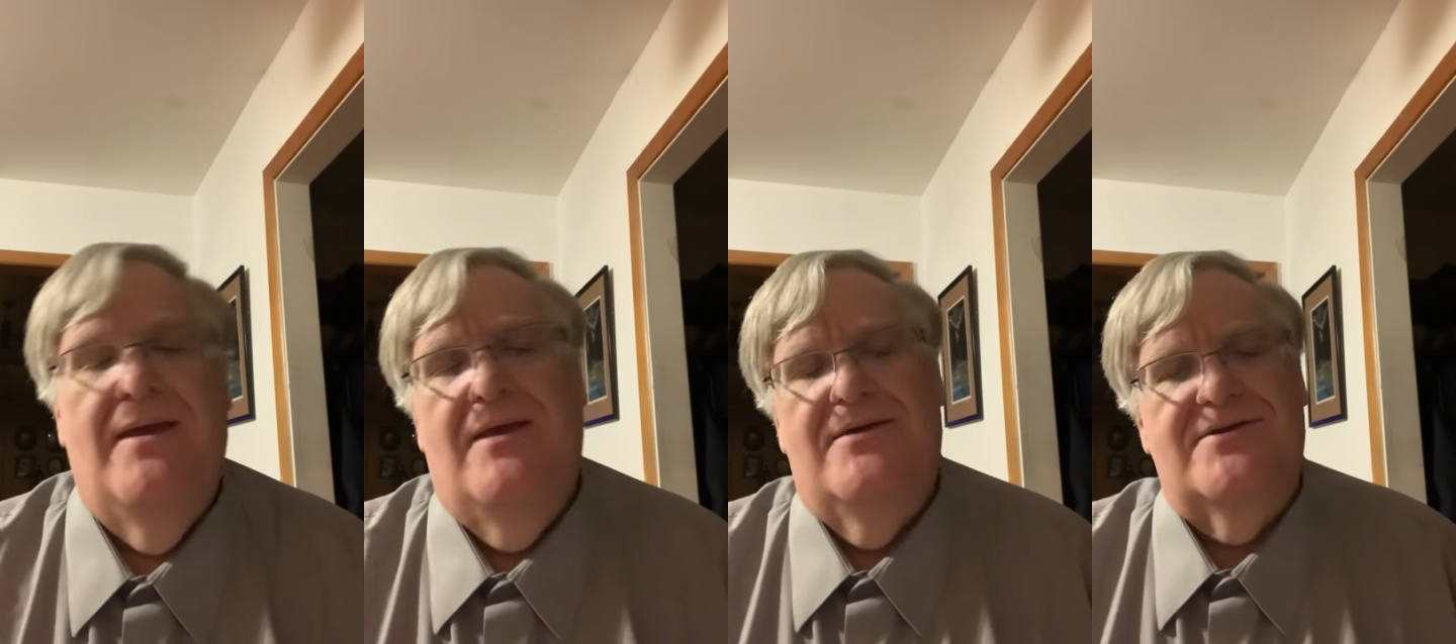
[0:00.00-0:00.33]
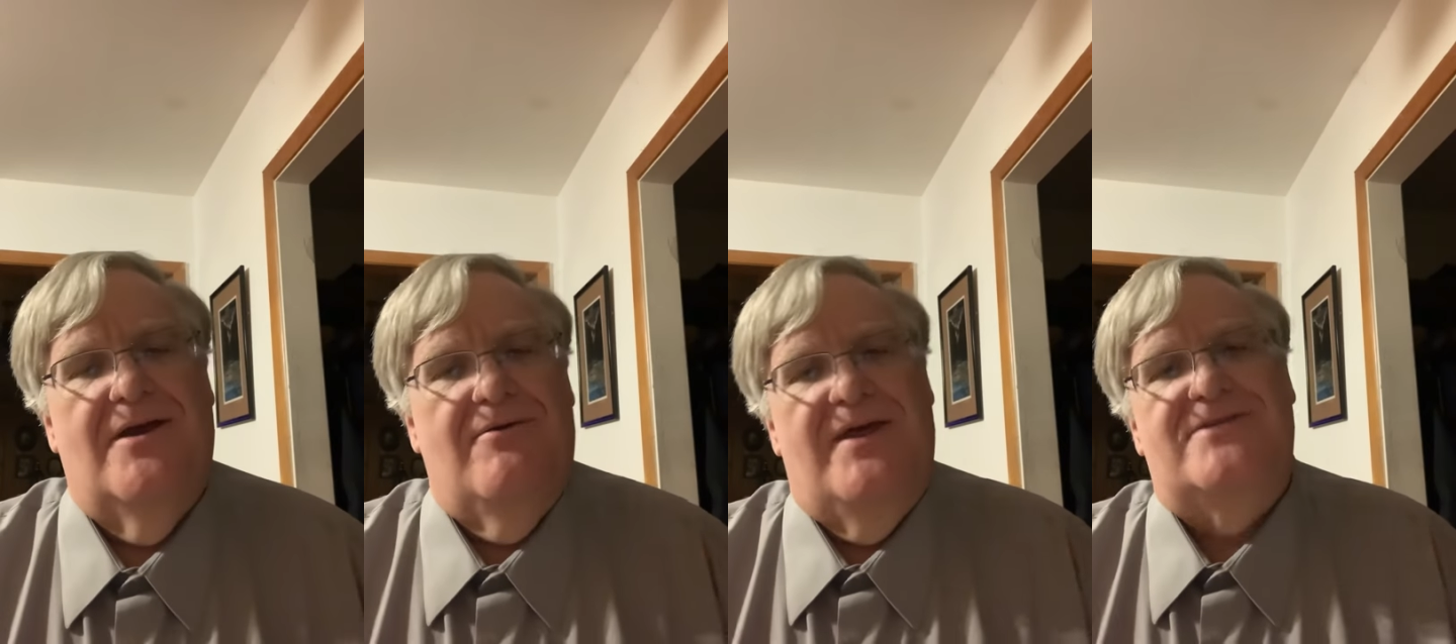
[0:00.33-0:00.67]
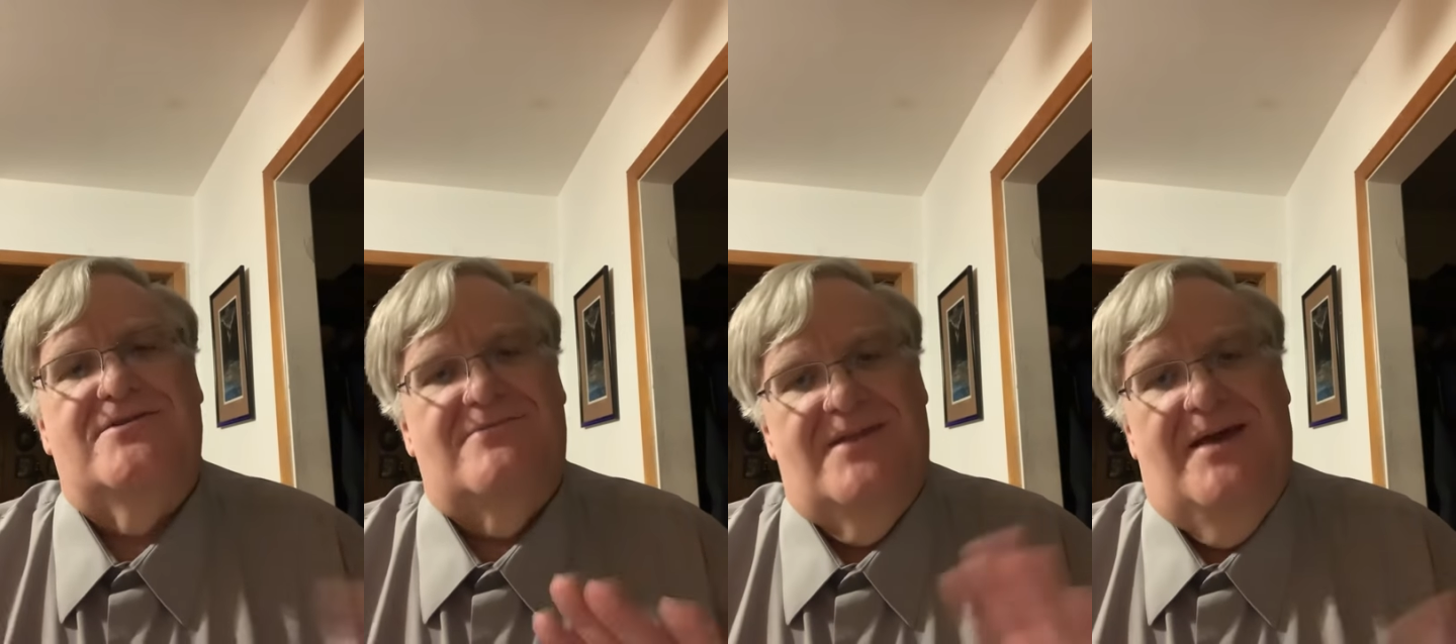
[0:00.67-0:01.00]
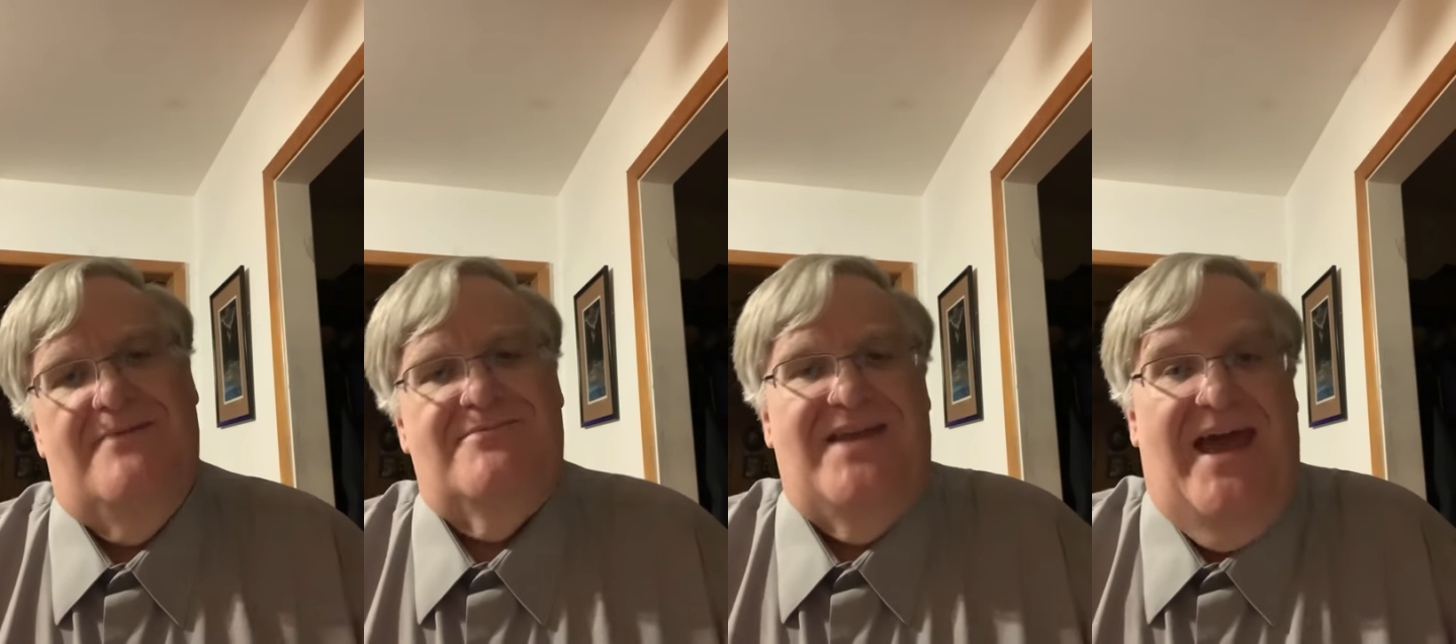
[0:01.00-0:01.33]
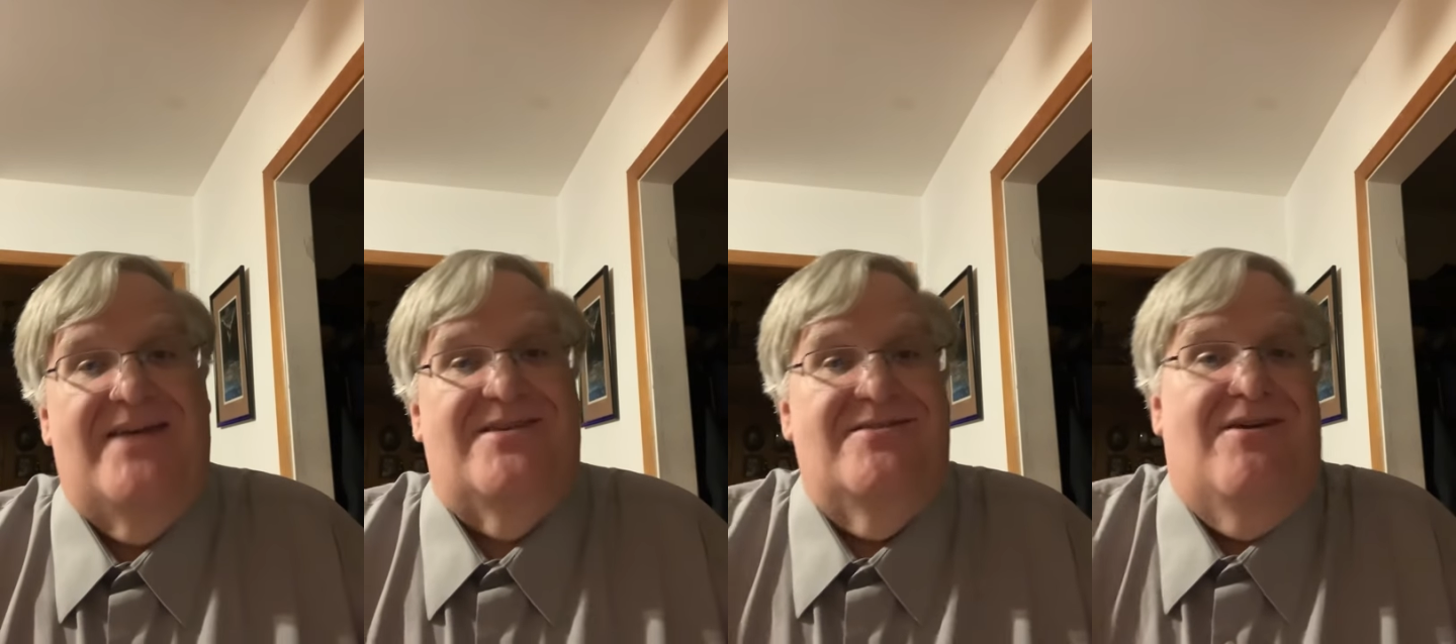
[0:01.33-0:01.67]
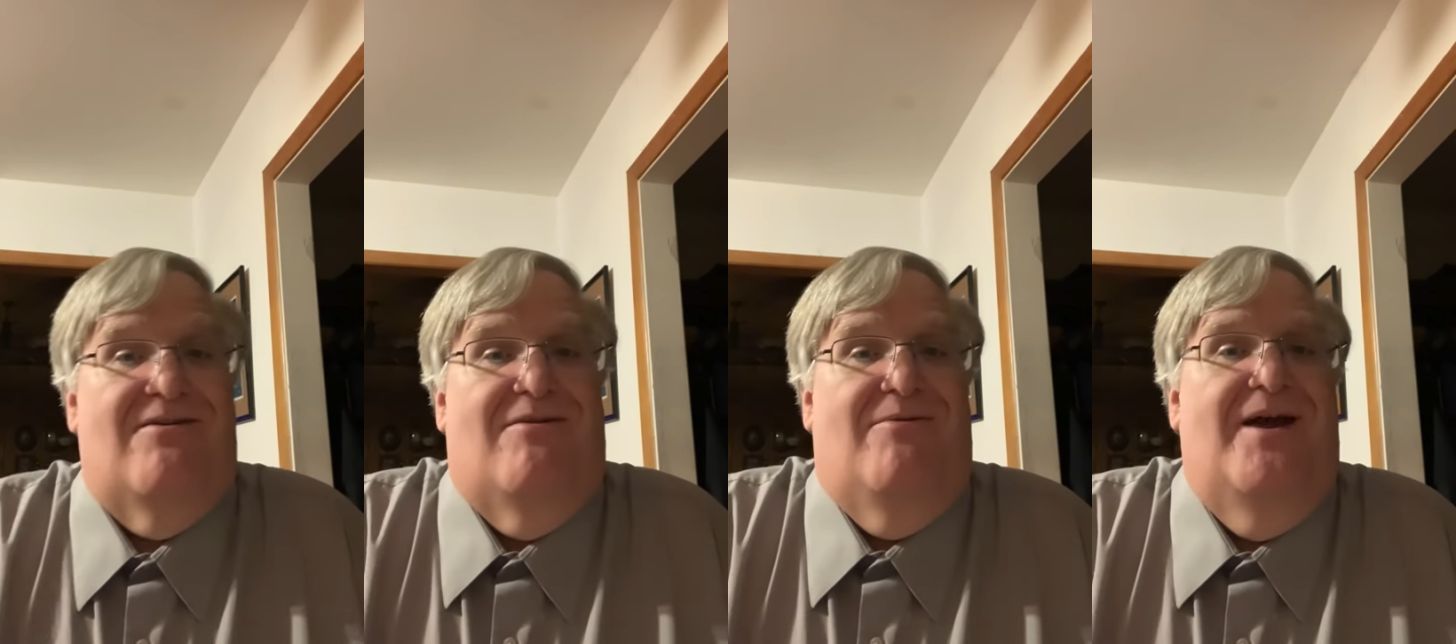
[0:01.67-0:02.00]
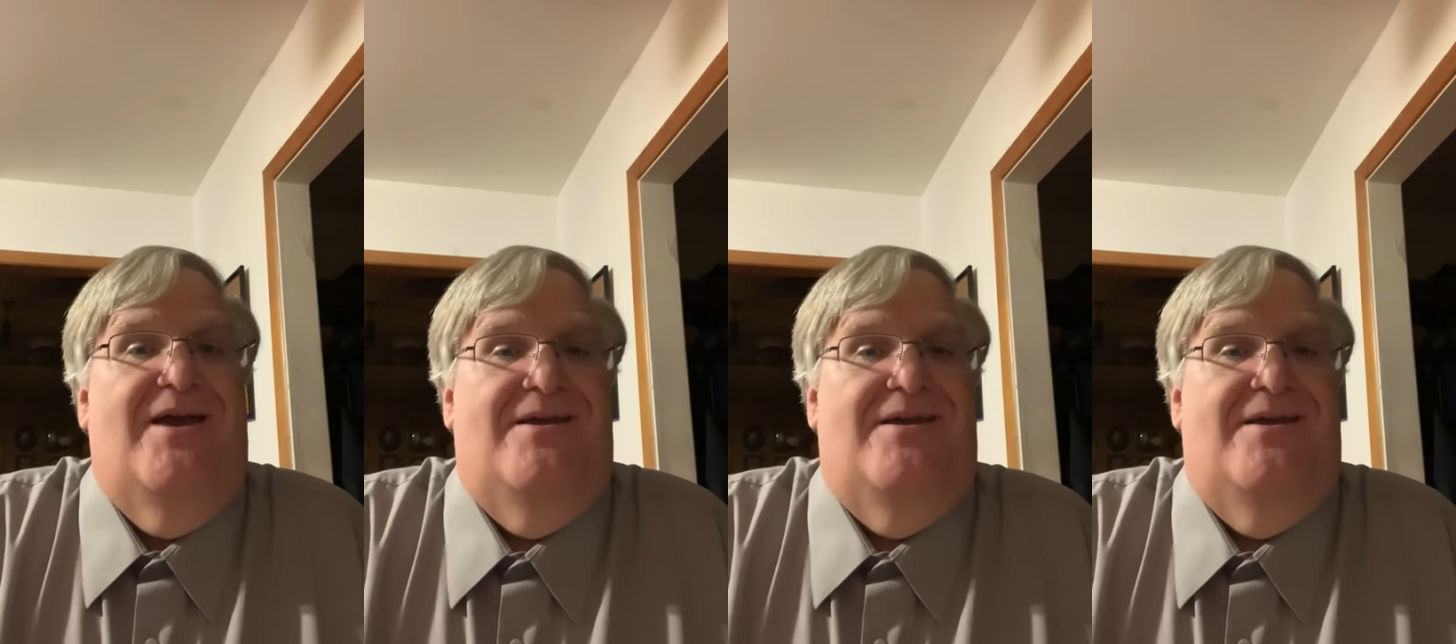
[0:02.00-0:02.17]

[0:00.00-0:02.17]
So that's that taxes are a way